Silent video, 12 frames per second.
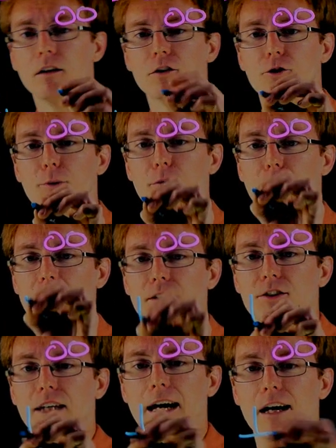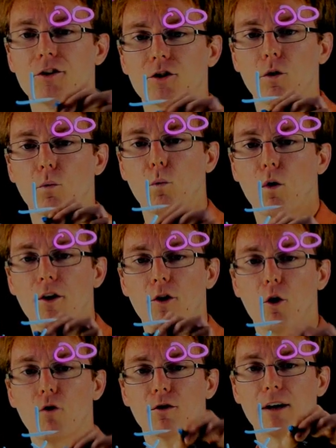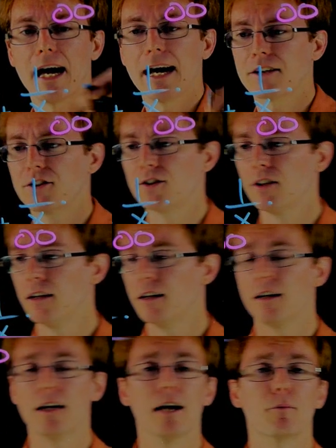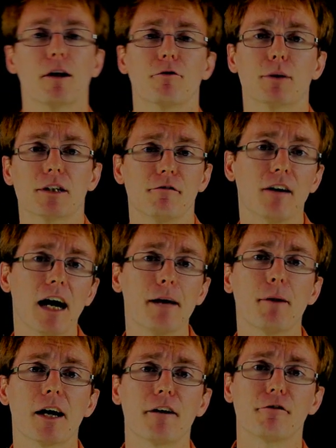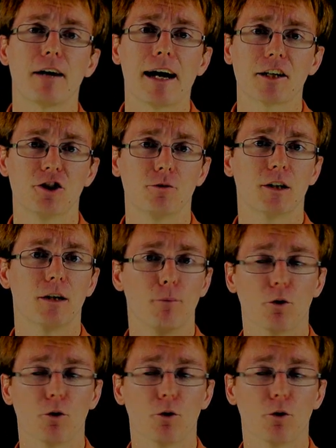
So we can write this as 1 over x, and whenever we divide by a fraction, we can